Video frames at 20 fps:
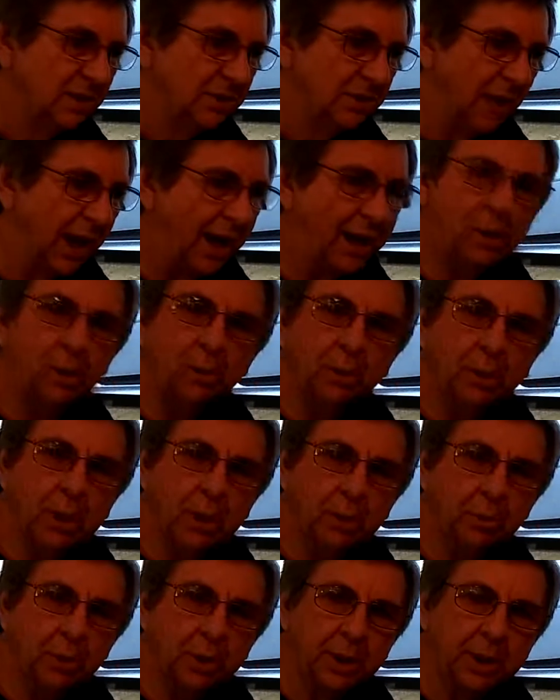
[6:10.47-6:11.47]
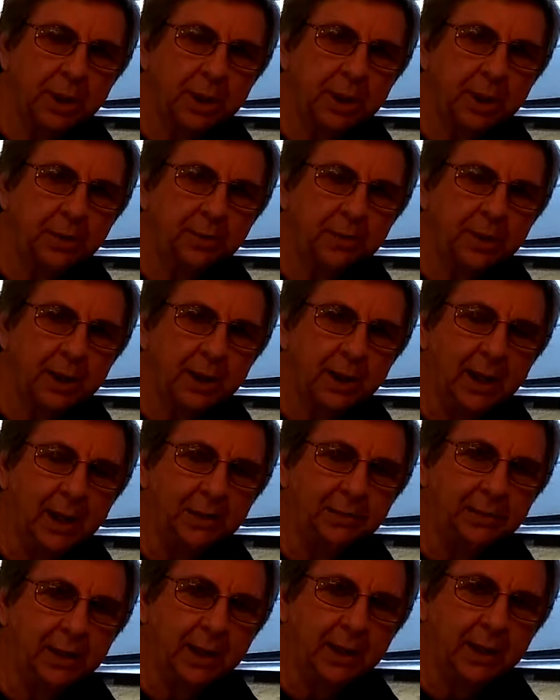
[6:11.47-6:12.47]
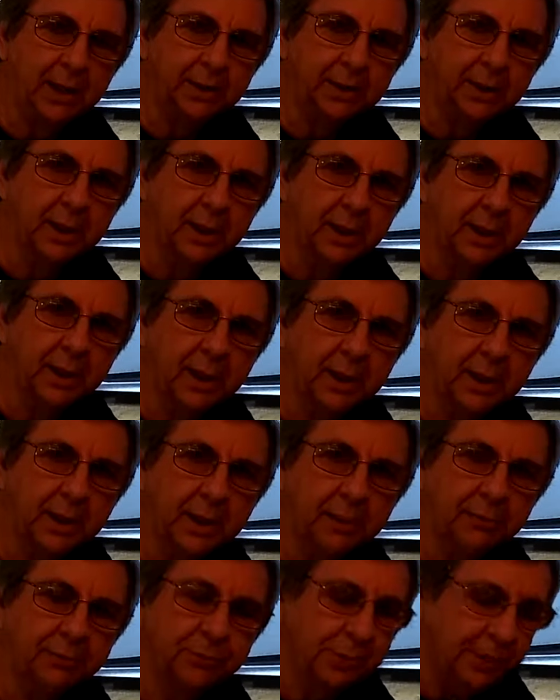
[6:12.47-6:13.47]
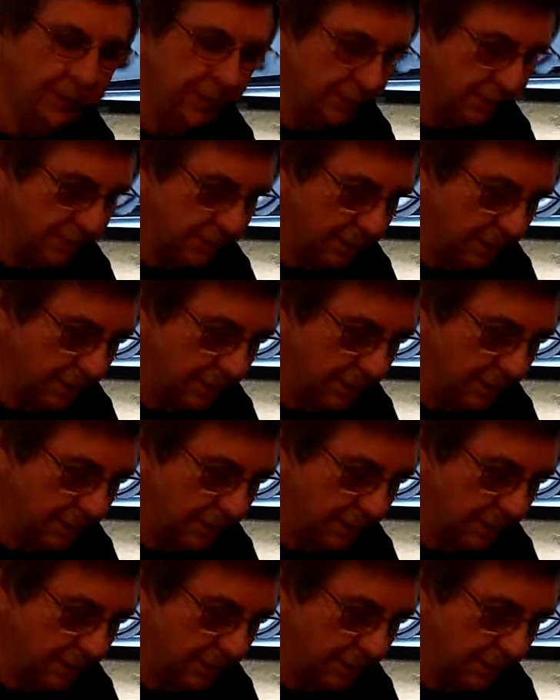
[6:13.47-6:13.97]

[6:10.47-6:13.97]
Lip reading: So I don't really want to get anything like that I can't get fixed.